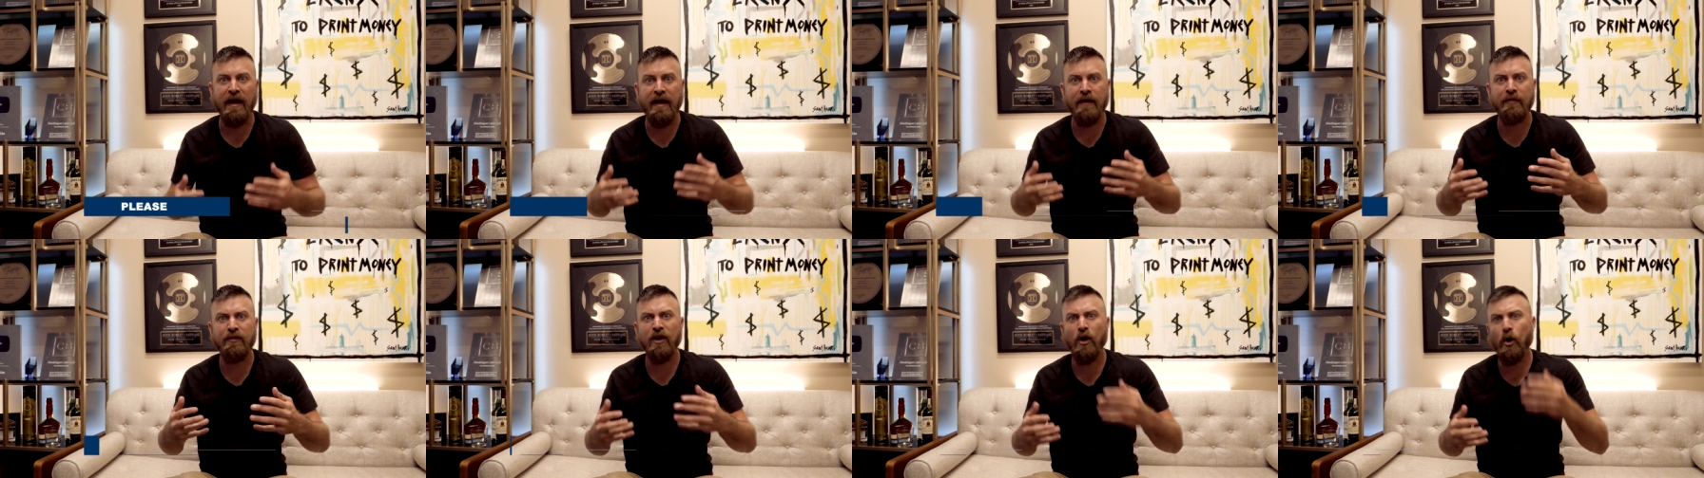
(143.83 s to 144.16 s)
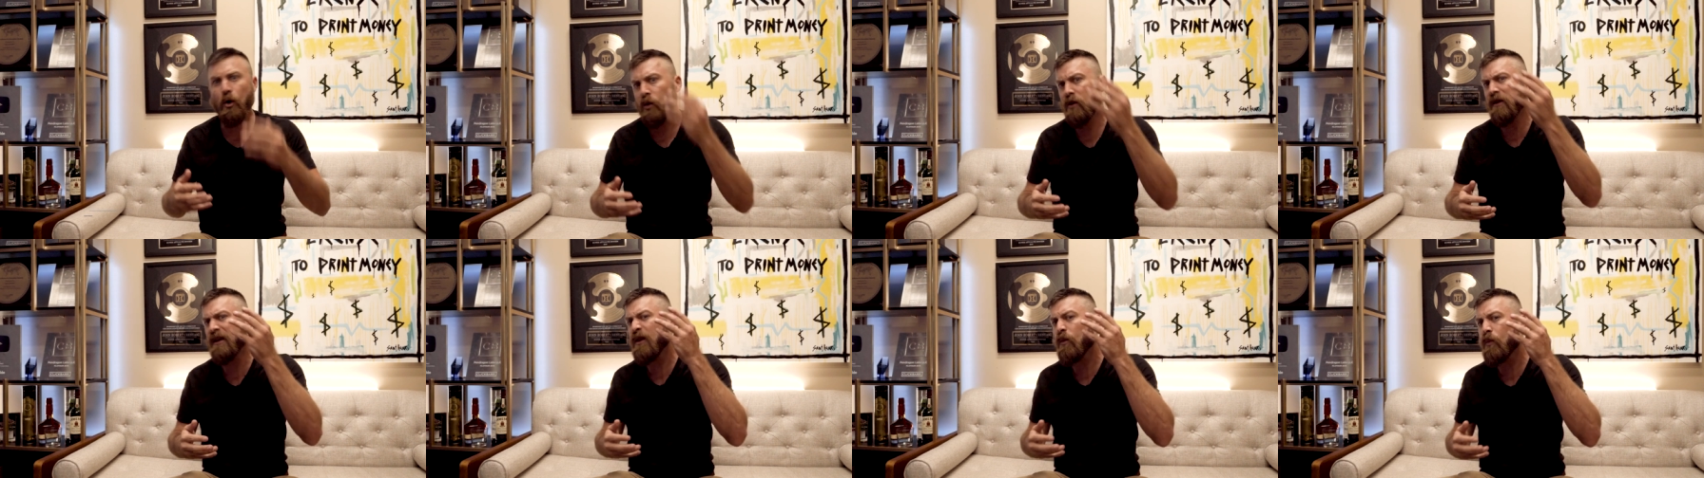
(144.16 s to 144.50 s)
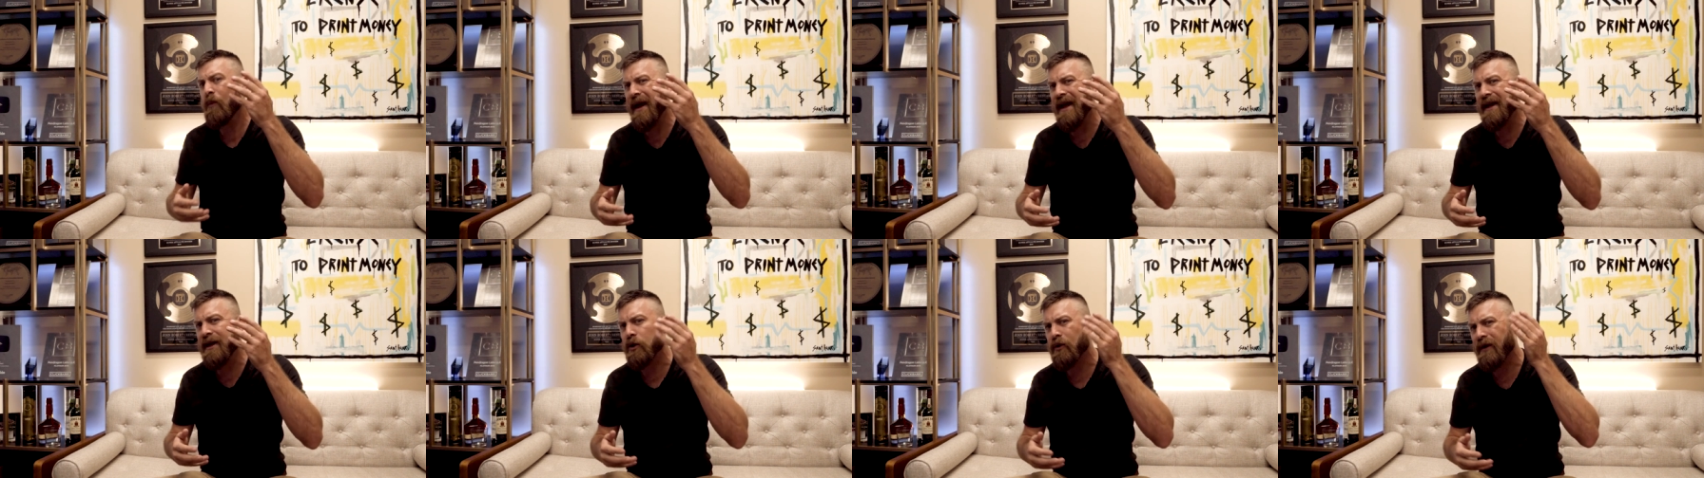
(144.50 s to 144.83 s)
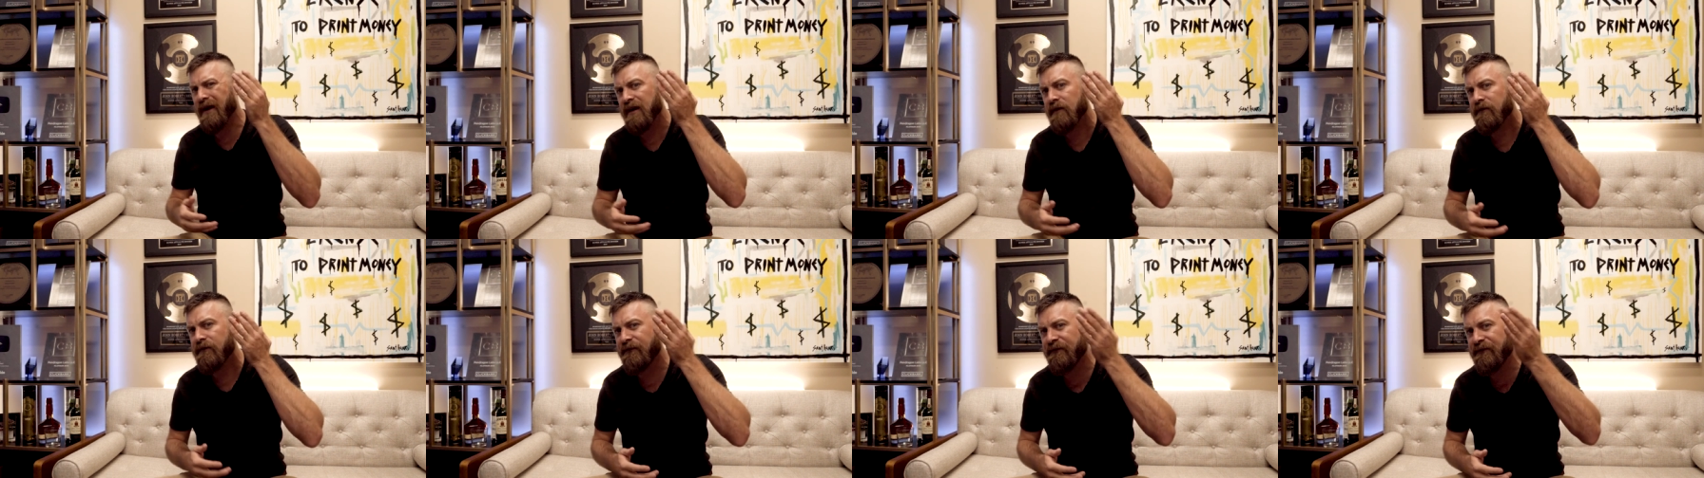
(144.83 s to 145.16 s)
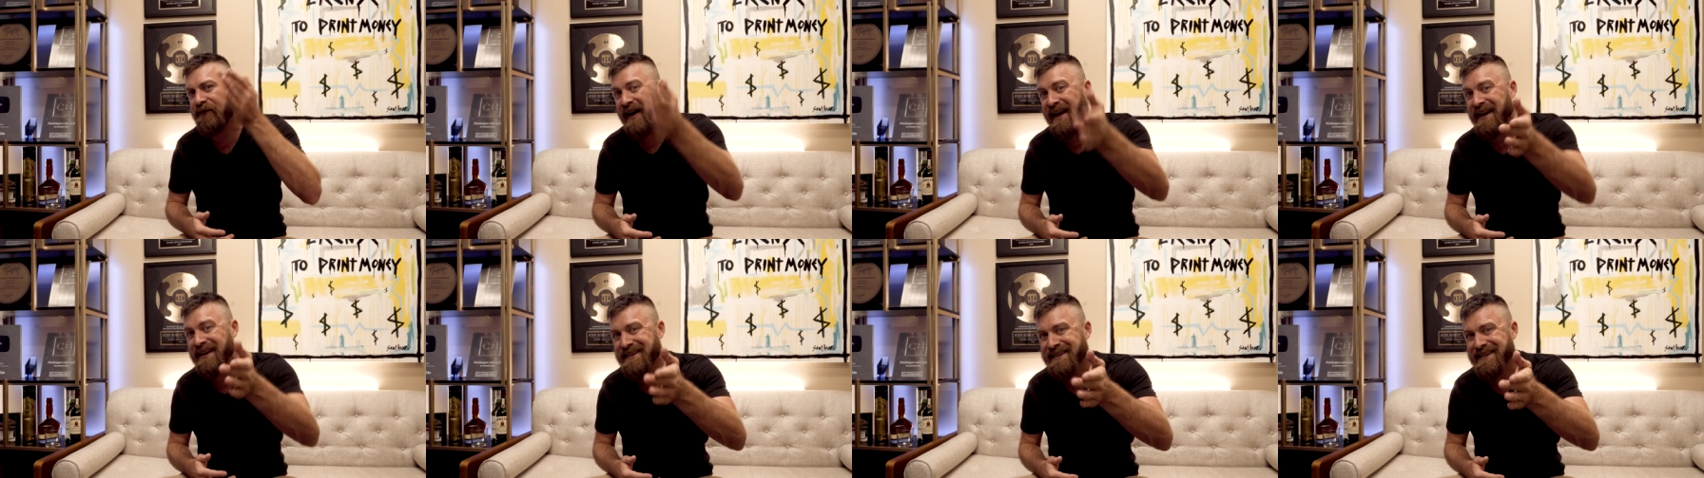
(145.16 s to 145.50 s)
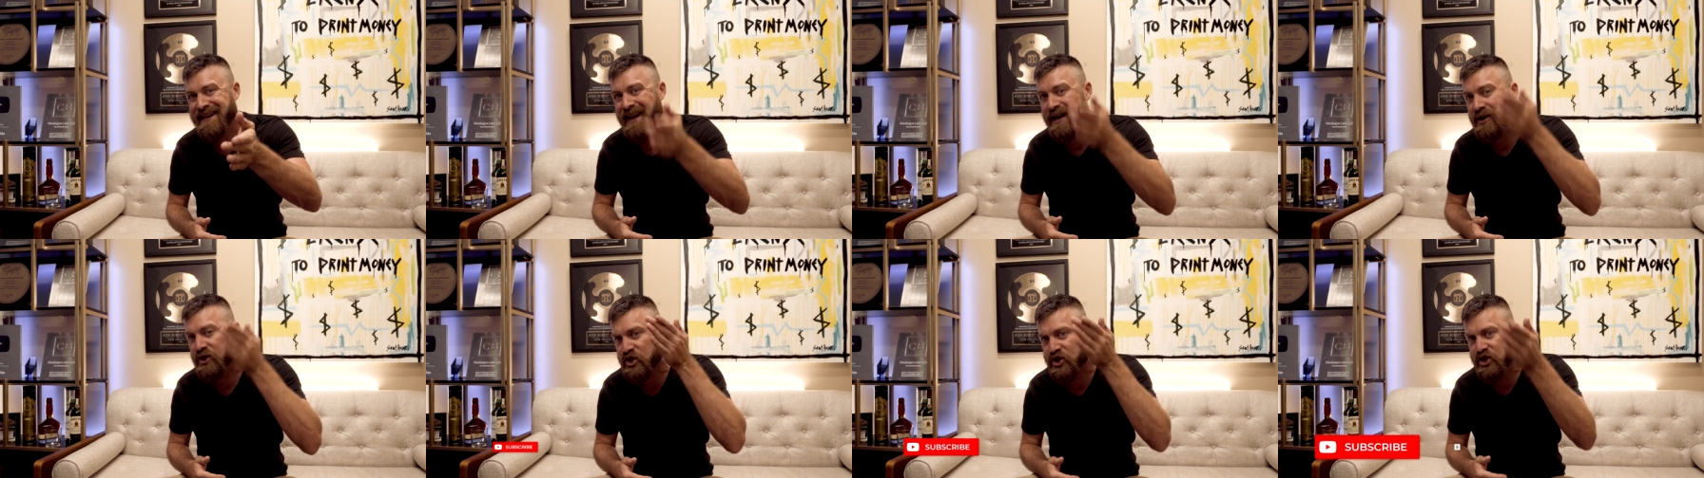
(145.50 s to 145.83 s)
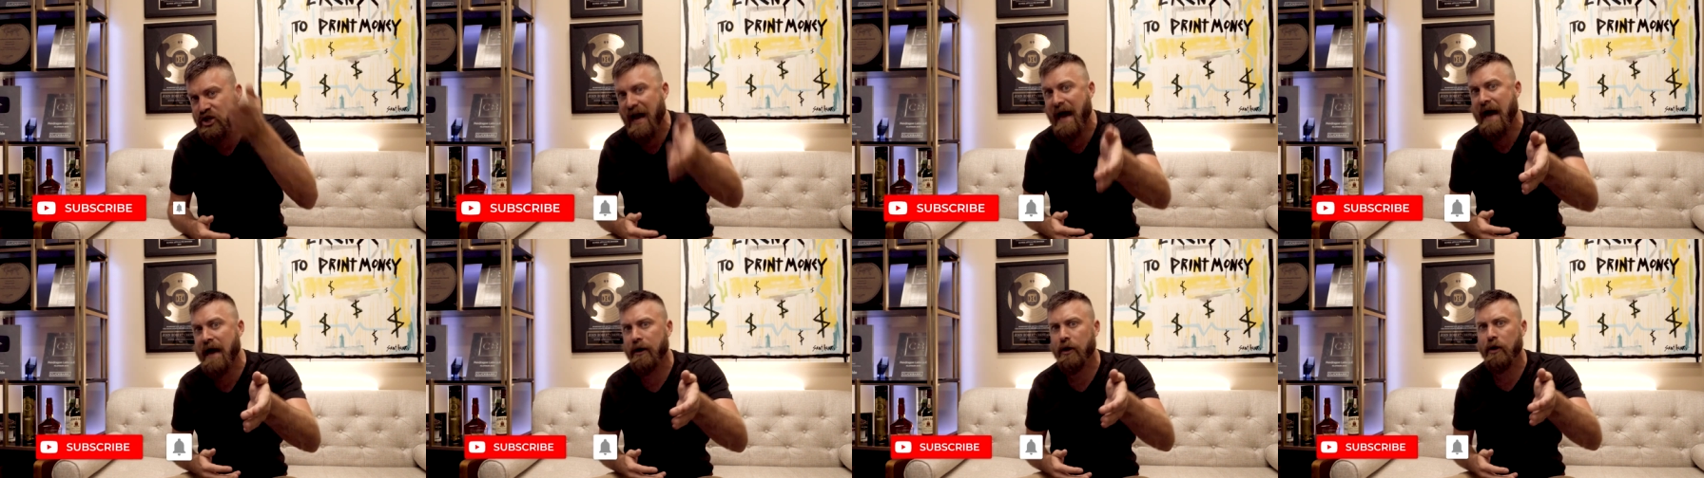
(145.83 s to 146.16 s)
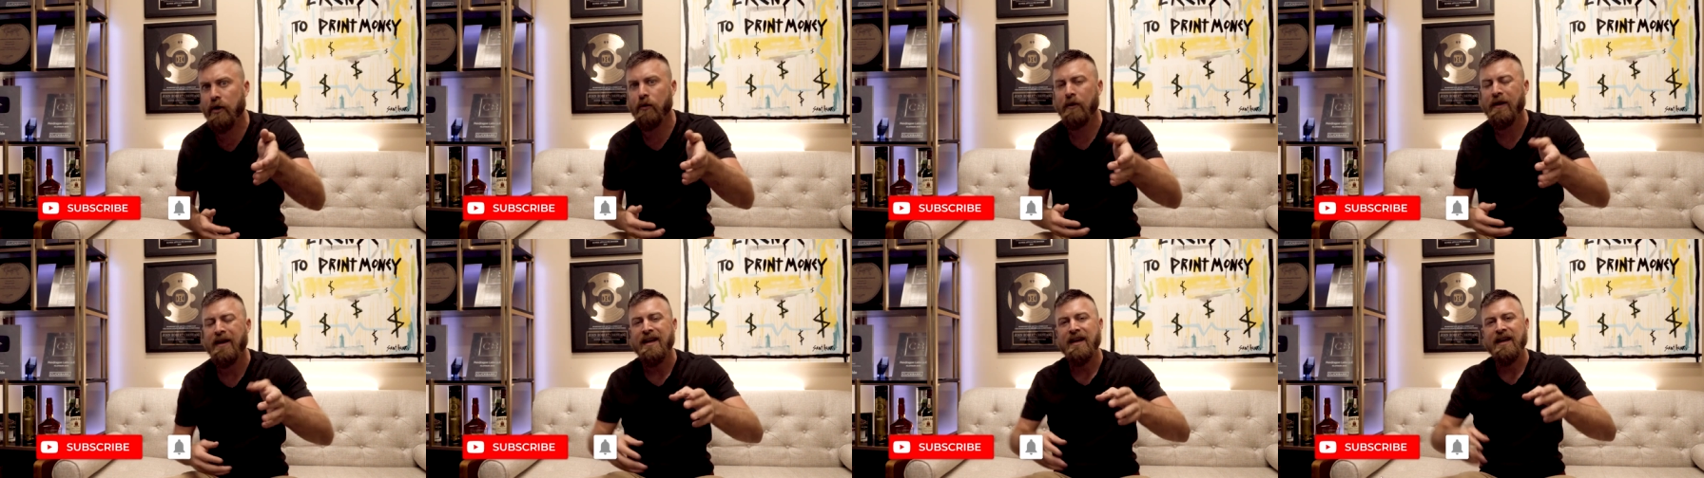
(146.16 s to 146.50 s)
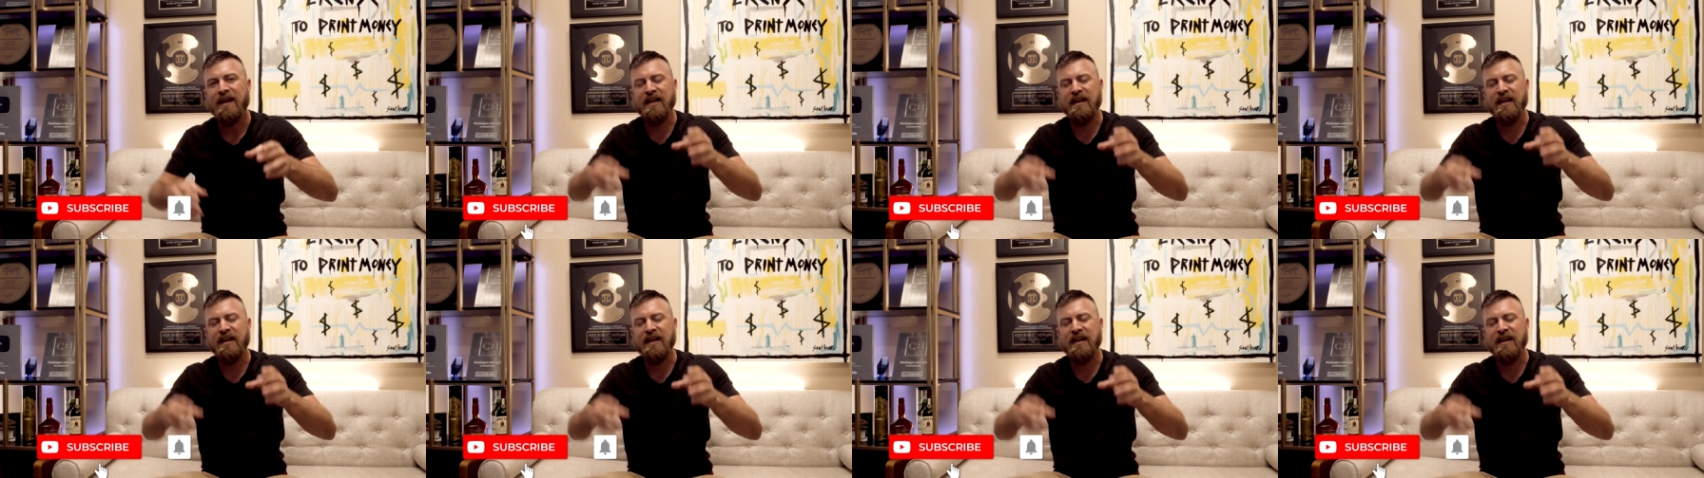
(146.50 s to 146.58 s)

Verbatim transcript: And the only way you can fight a shadow